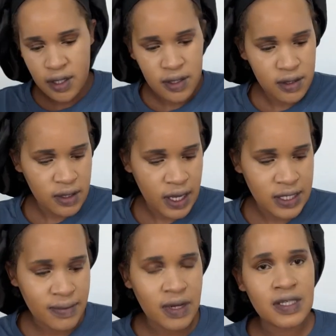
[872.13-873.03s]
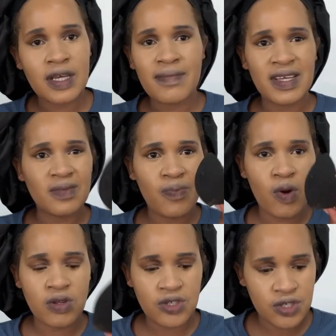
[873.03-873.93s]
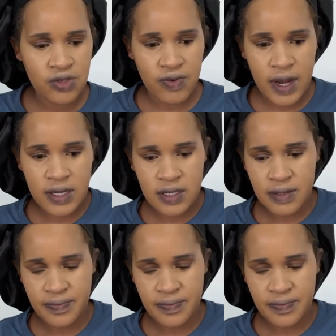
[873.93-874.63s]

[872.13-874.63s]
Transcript: So guys, I'm gonna take my sponge, right?